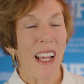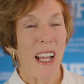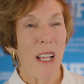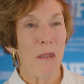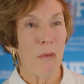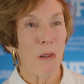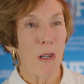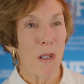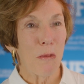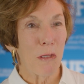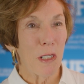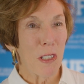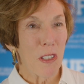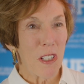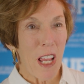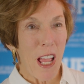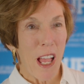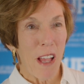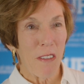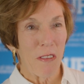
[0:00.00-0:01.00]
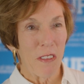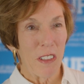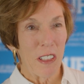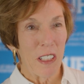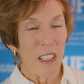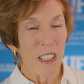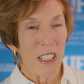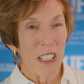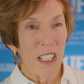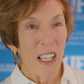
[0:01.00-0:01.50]
I'm Barbara
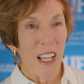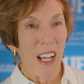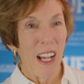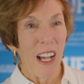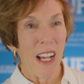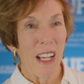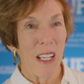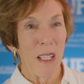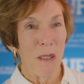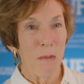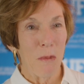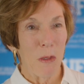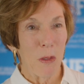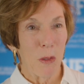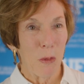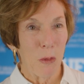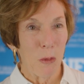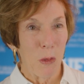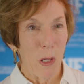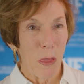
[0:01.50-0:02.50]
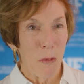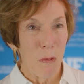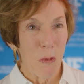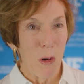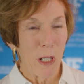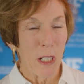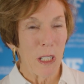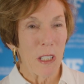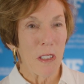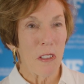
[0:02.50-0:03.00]
Jaffe. I'm with
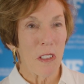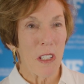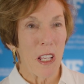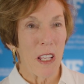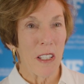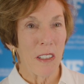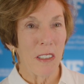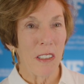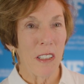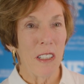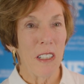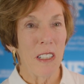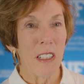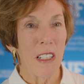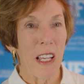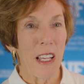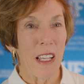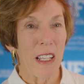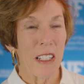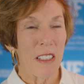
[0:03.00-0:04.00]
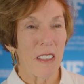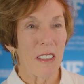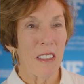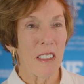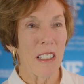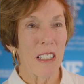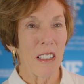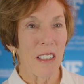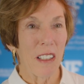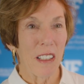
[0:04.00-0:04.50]
Morgan Stanley
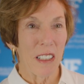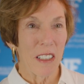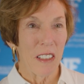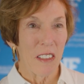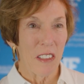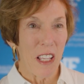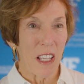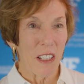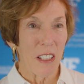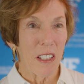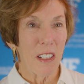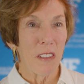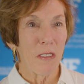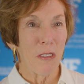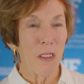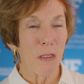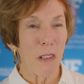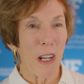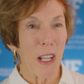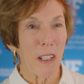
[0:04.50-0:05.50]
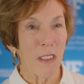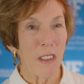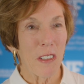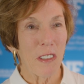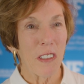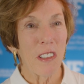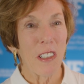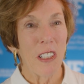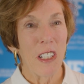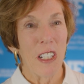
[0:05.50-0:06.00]
as executive
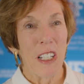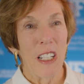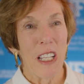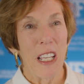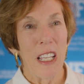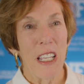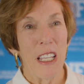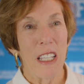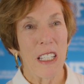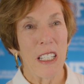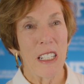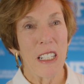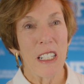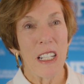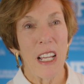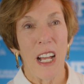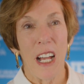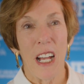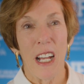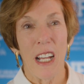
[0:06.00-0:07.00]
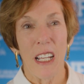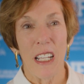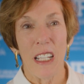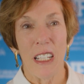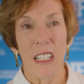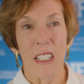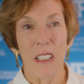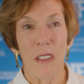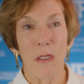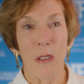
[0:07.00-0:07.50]
director, and
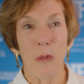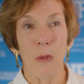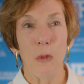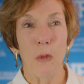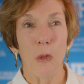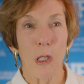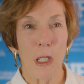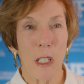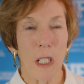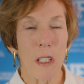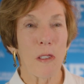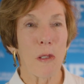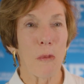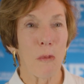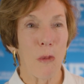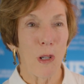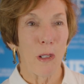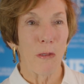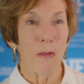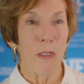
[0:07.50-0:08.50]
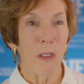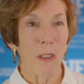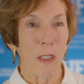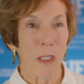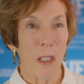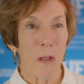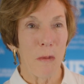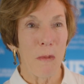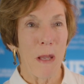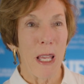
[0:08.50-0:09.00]
I work as a
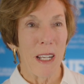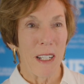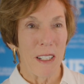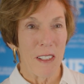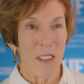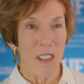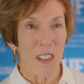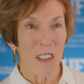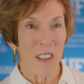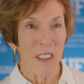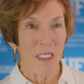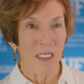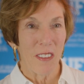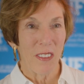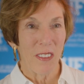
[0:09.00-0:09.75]
portfolio manager.